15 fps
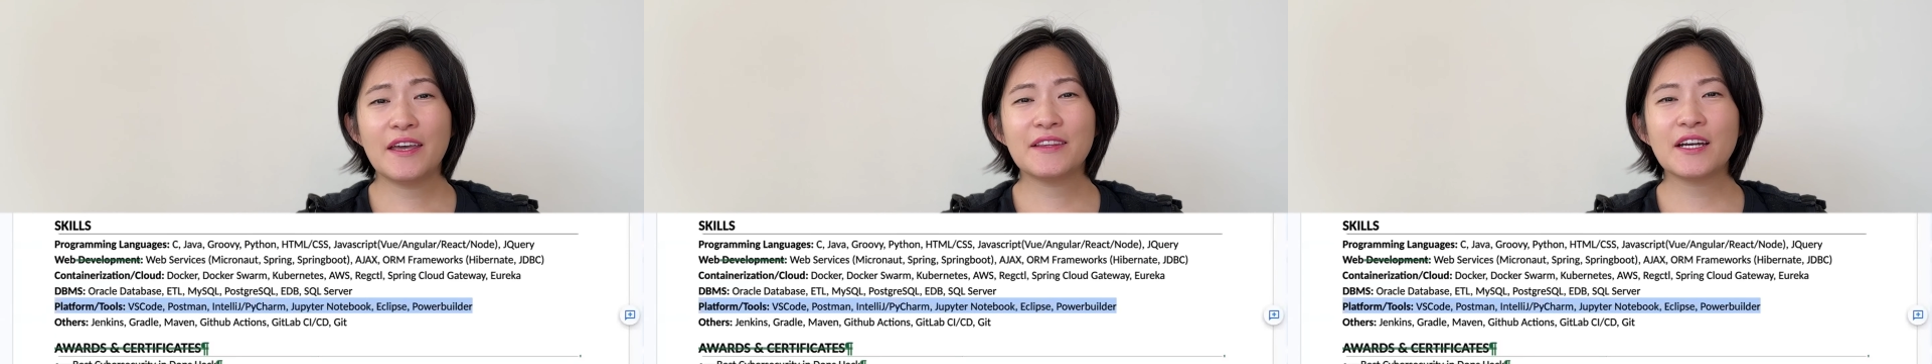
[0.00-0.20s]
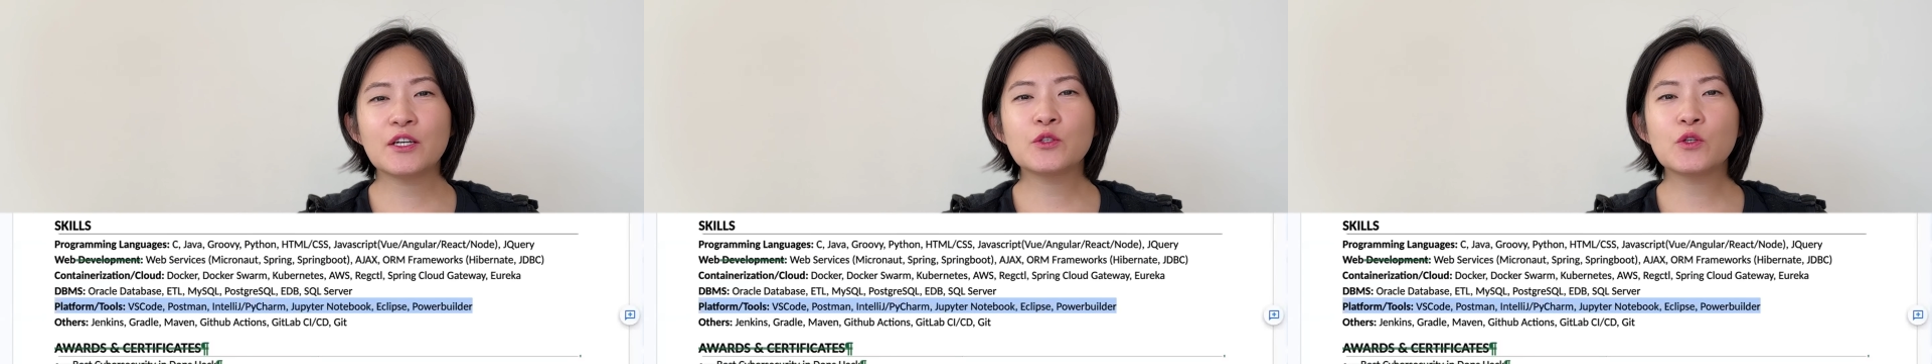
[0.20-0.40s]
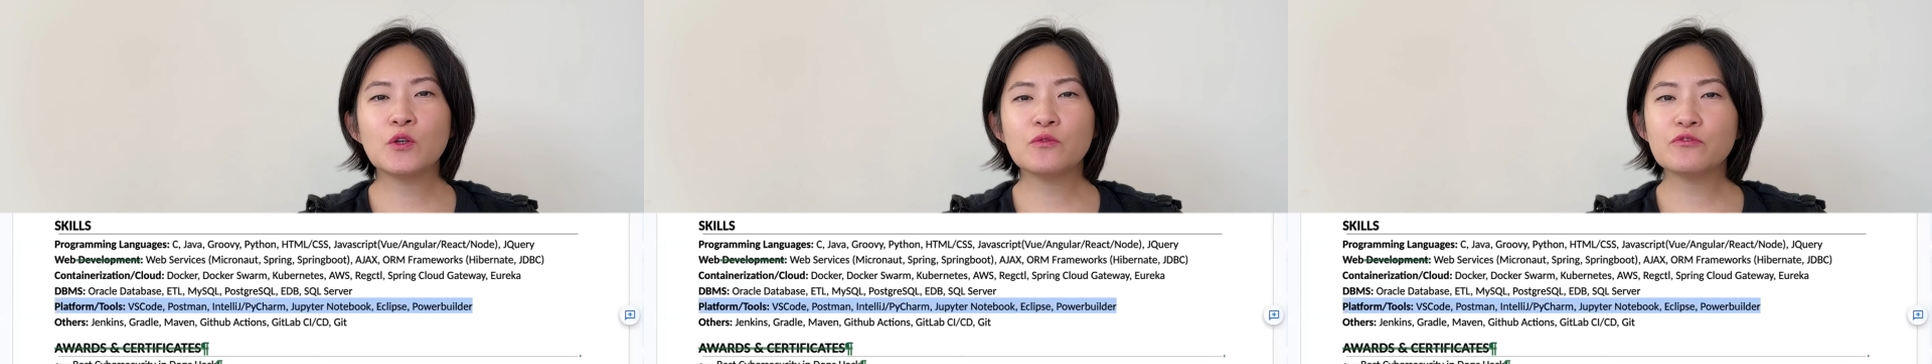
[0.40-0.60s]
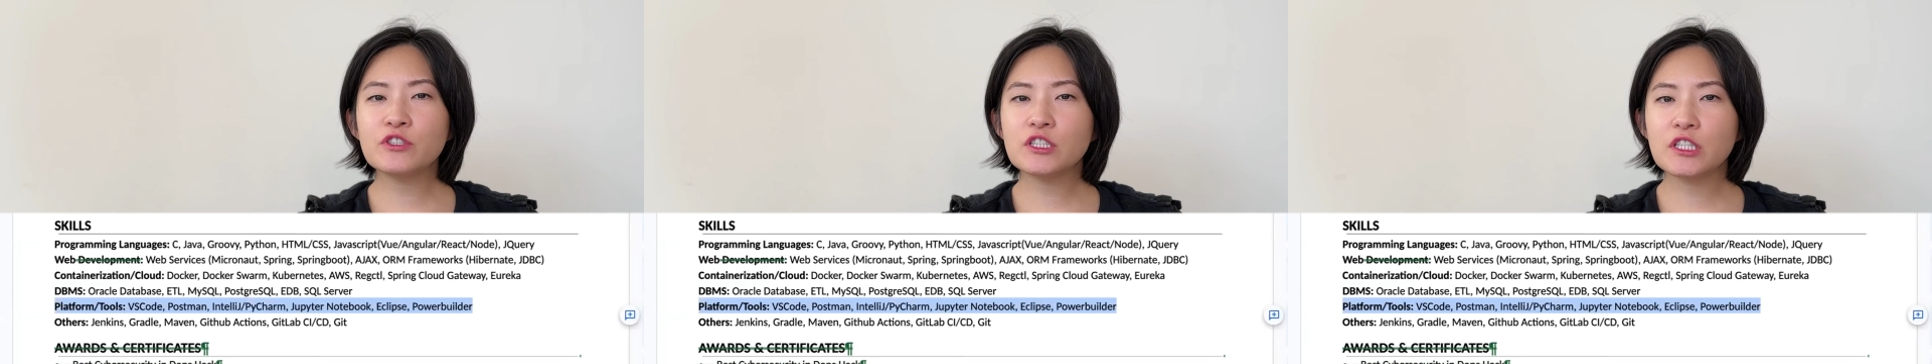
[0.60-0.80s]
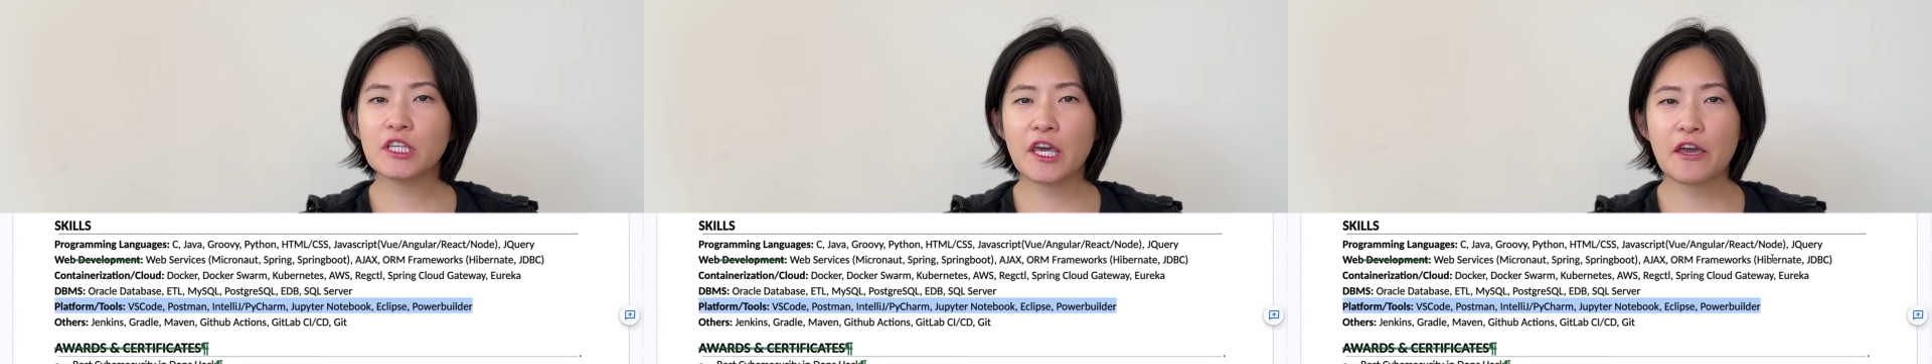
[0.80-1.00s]
Now, I don't
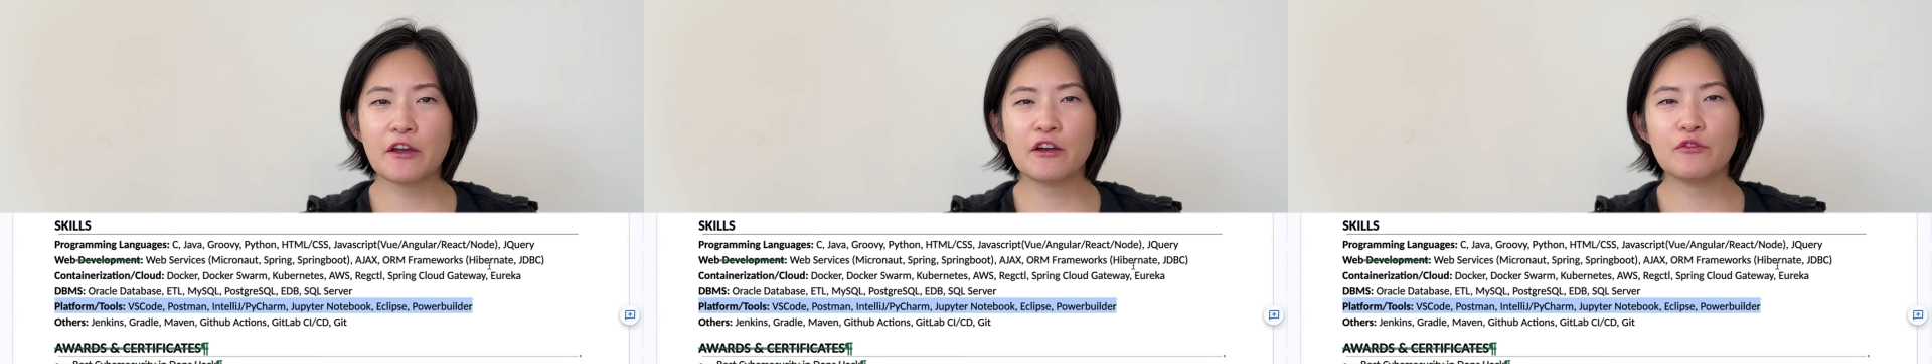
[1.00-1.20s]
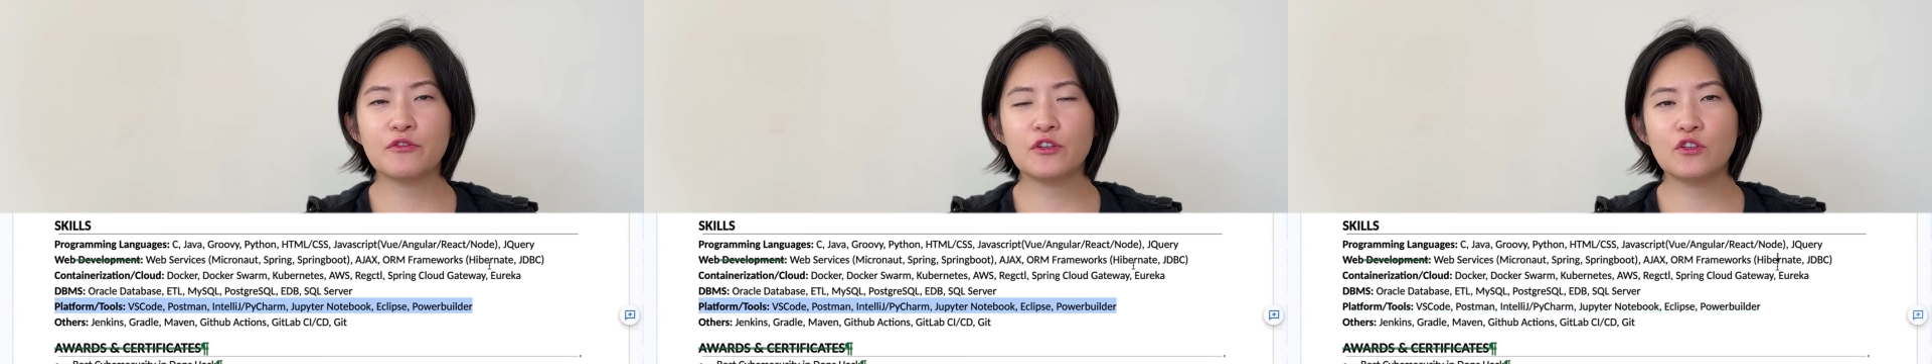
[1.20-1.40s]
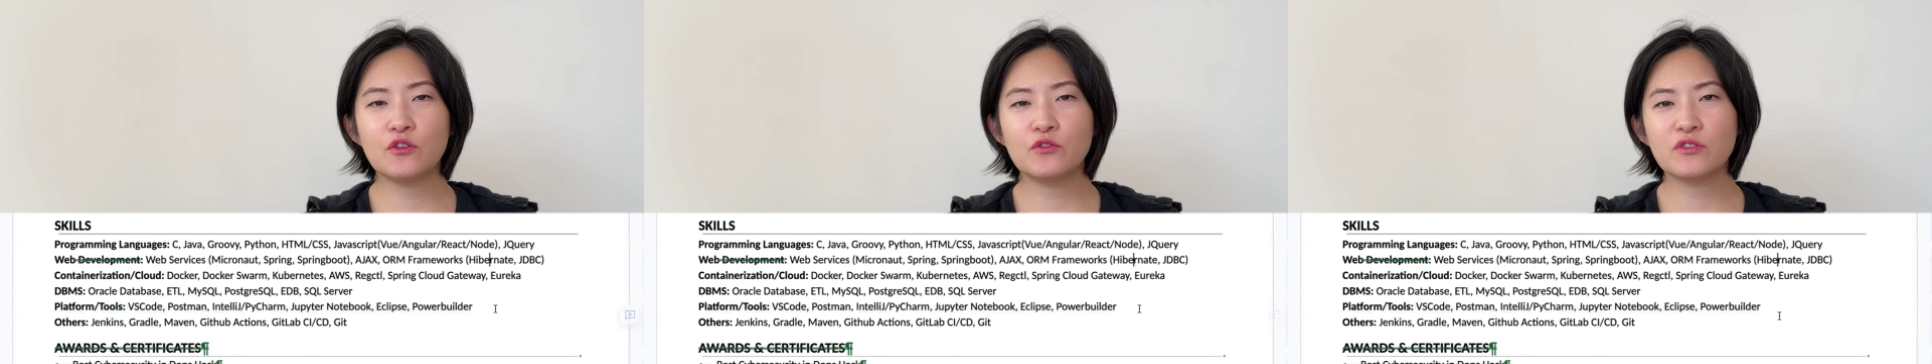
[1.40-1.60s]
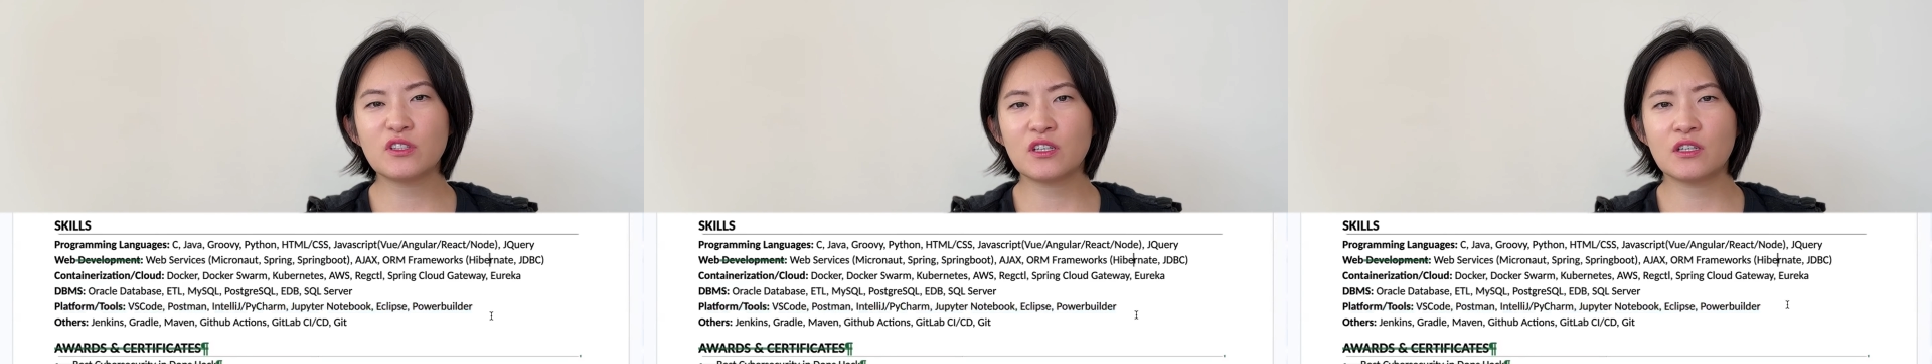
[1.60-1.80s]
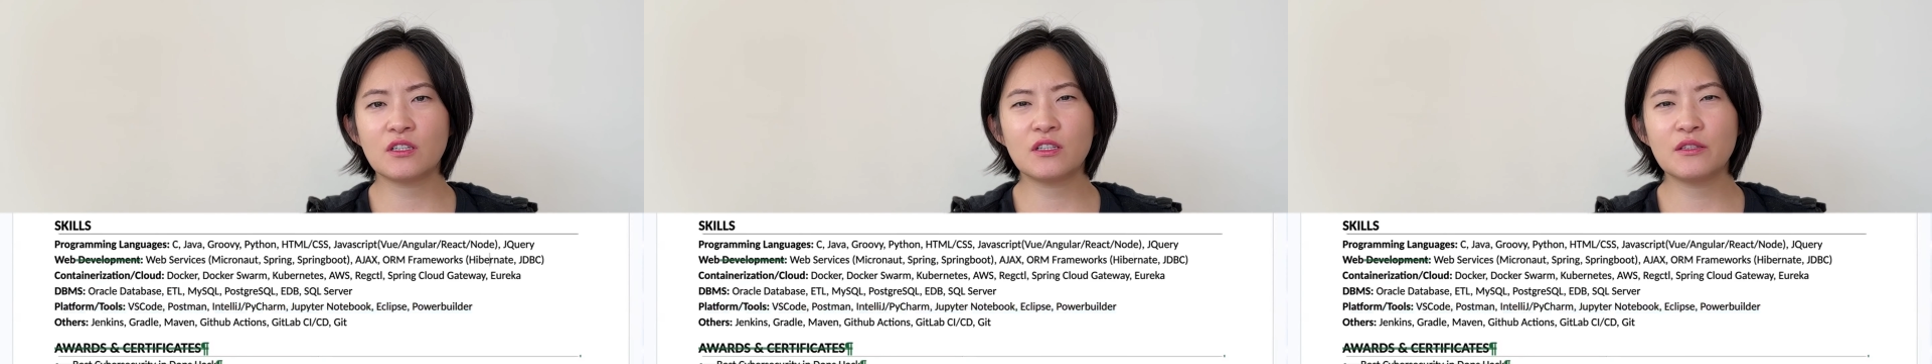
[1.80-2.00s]
really care if you use
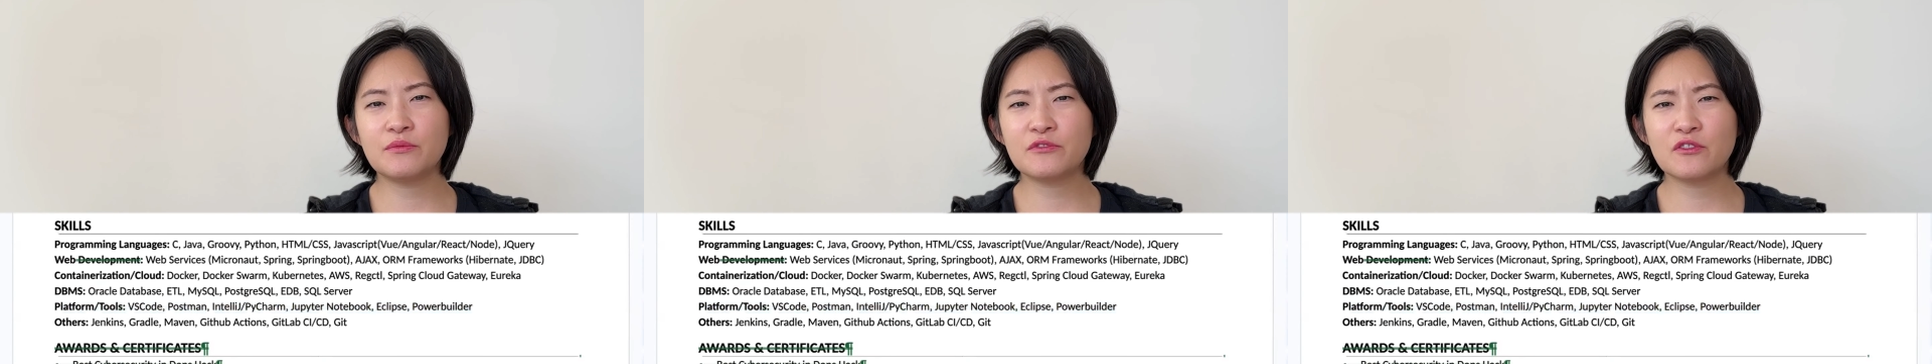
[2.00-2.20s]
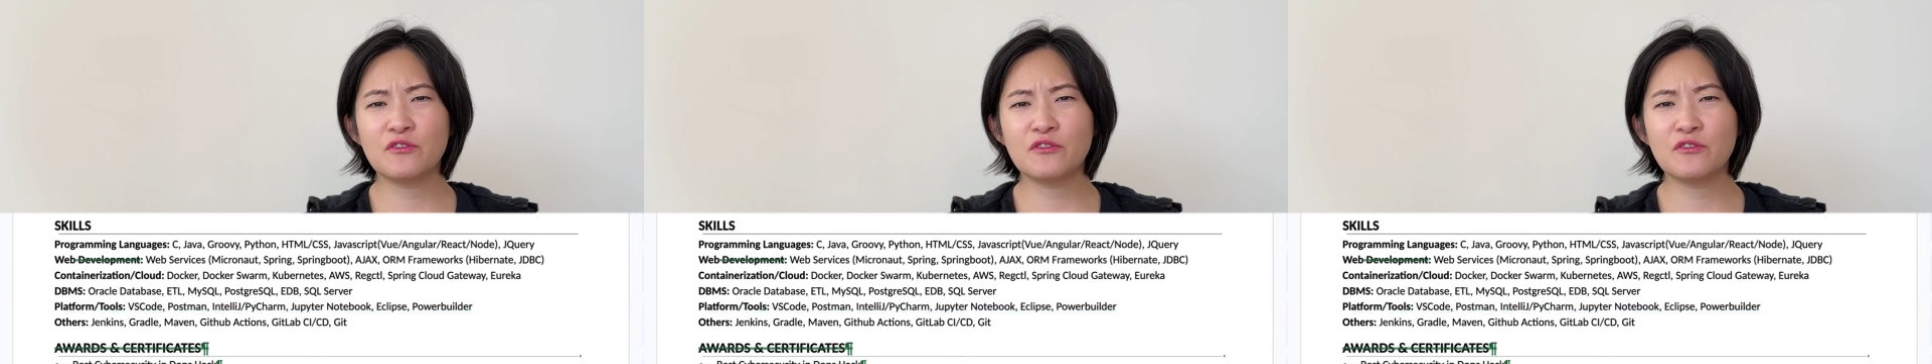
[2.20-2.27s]
Eclipse